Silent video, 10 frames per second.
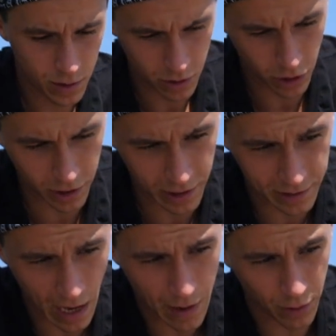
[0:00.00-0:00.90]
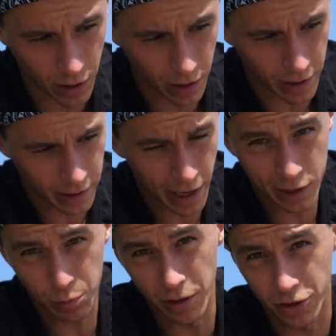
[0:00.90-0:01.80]
you're gonna need to have a
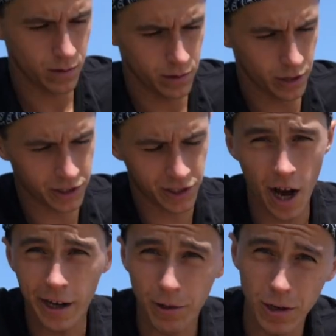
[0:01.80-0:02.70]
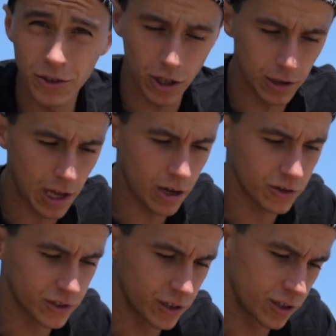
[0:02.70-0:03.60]
hex wrench. The socket wrench
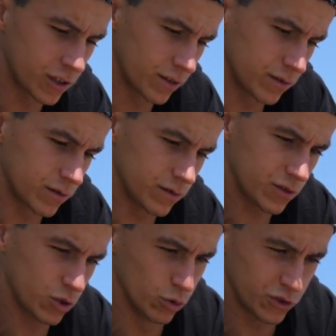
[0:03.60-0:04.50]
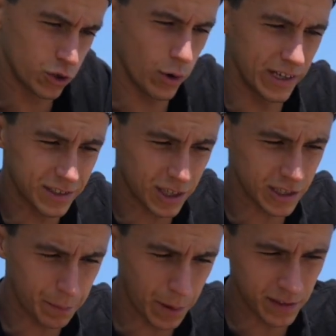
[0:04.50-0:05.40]
allows the tool to go inside
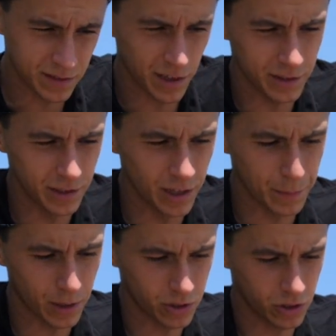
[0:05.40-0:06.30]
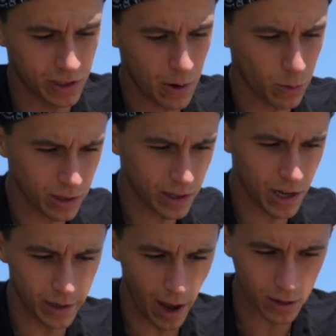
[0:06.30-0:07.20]
the peg, tighten the nut, because you can't really
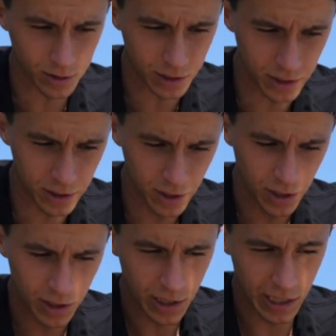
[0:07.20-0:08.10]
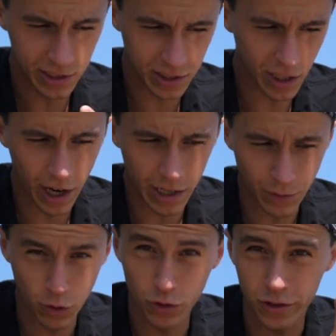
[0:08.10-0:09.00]
get an Allen key inside.
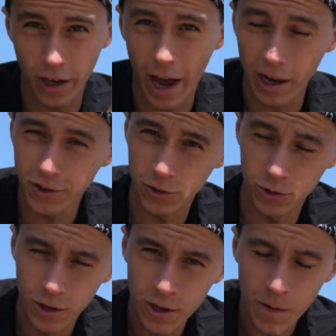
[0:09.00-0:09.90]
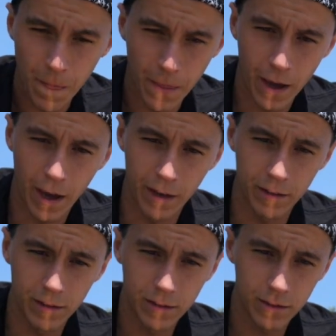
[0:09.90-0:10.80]
If you're using an axle that
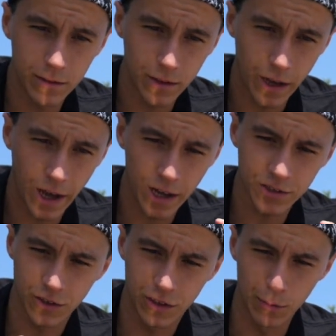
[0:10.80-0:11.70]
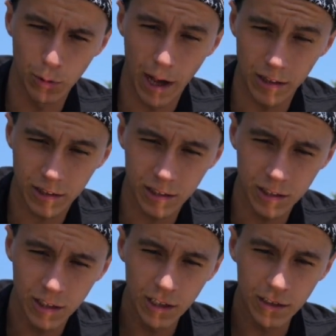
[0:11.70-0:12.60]
has a double Allen
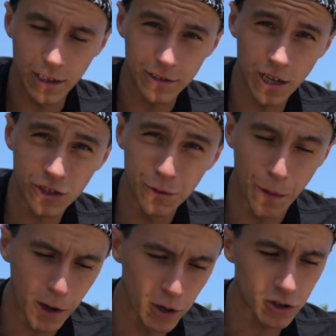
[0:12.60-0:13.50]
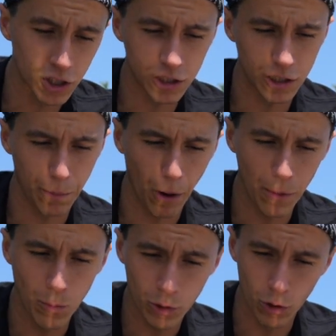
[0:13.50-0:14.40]
key, that's actually better. It's just the
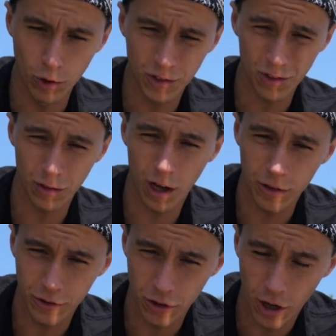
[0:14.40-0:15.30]
problem with those, they're